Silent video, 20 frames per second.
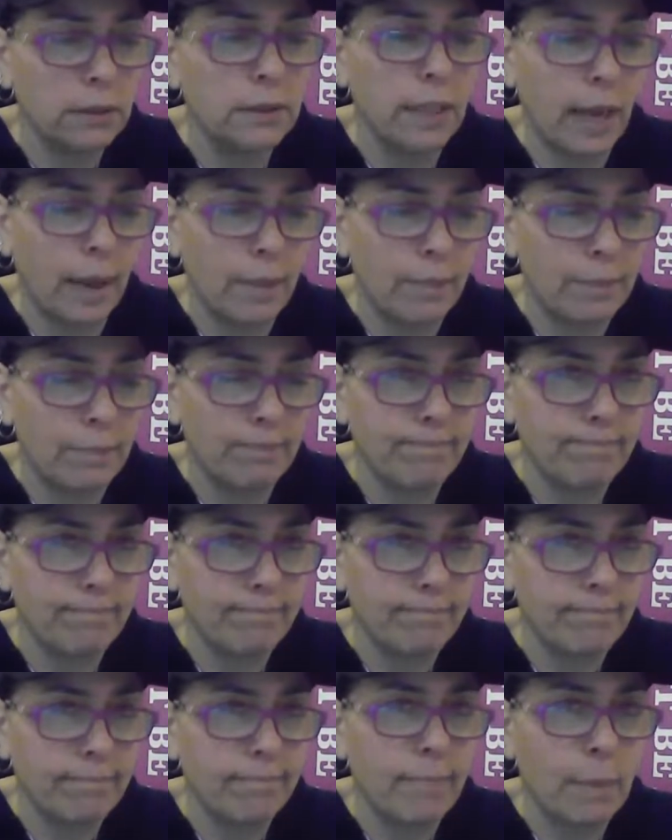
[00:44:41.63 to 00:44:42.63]
Yep,
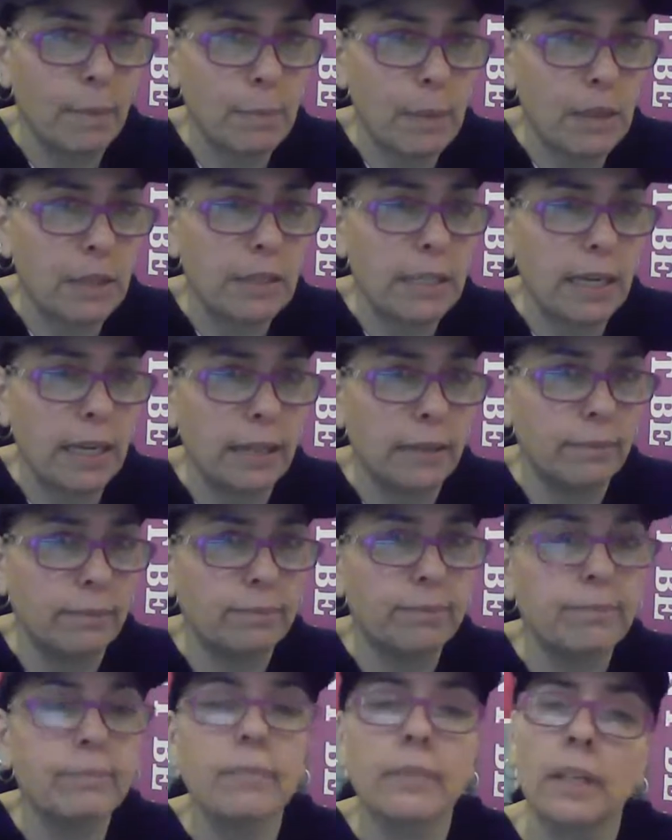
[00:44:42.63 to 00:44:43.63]
my mother did,
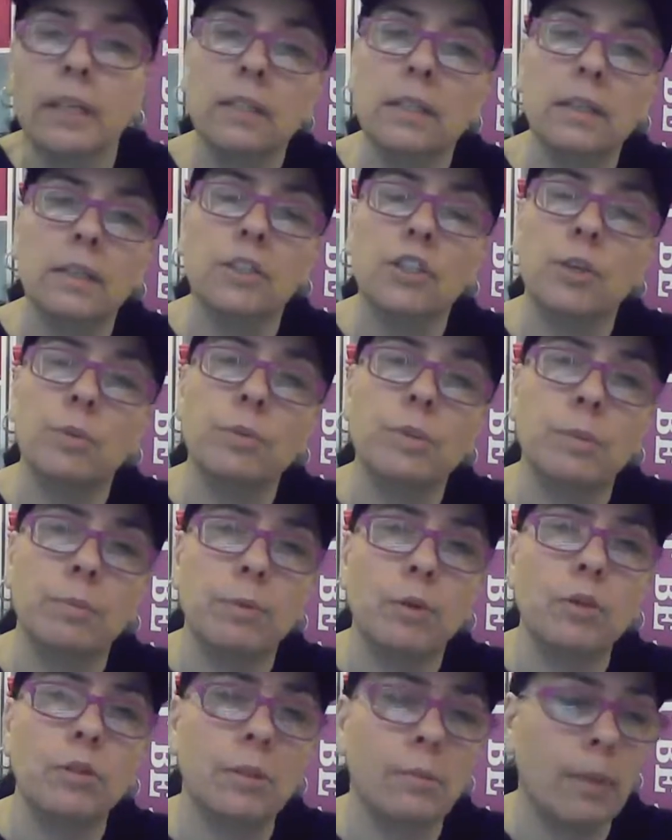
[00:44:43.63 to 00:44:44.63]
because she was
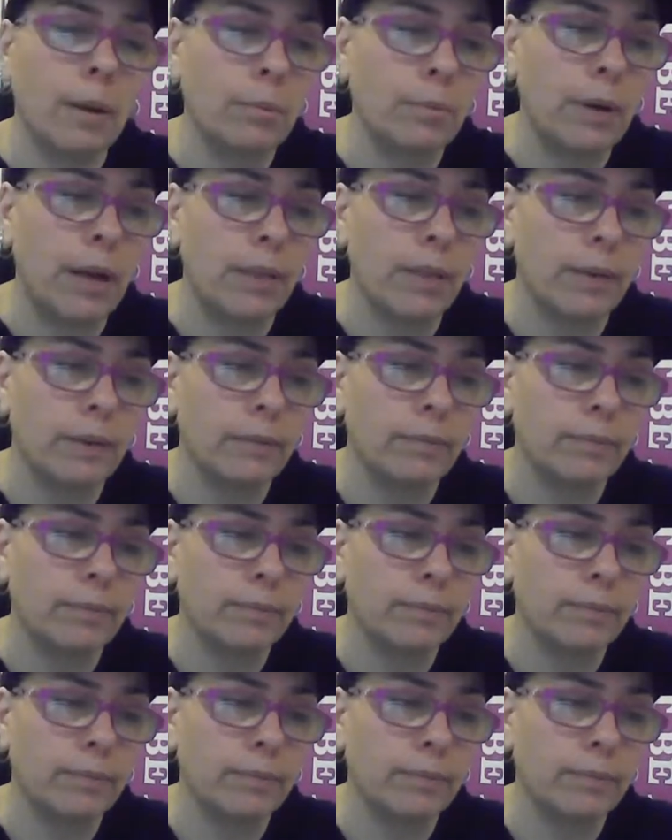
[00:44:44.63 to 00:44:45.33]
abusing my brother.